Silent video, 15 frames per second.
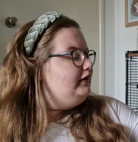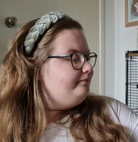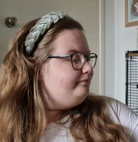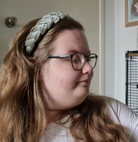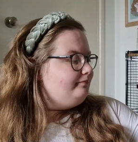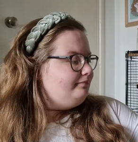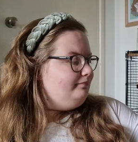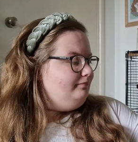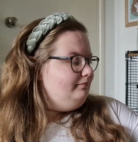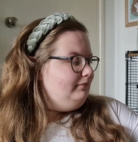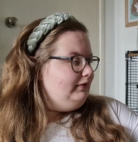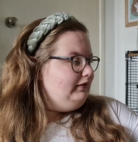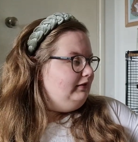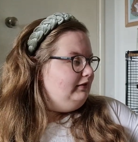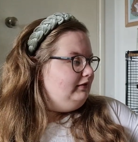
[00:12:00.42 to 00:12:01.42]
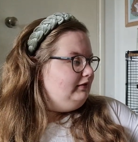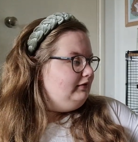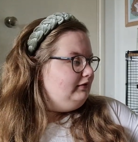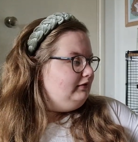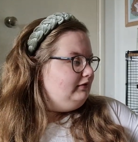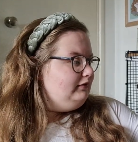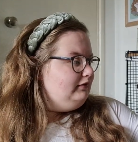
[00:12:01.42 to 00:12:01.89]

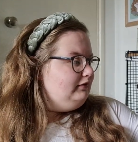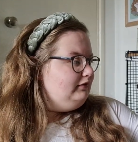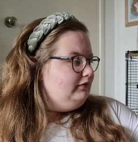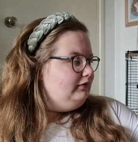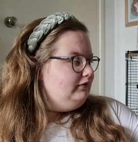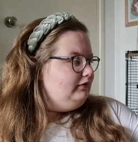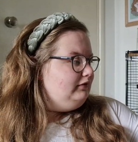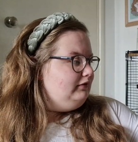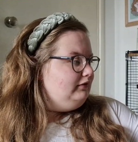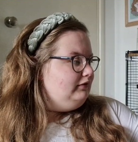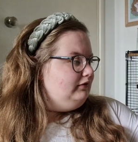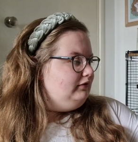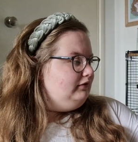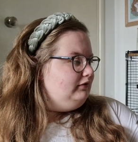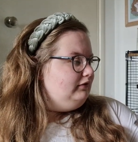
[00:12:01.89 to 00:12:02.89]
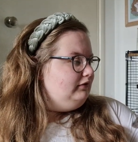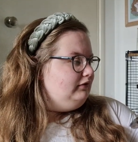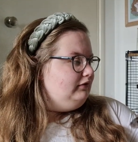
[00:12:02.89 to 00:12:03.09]
(silence)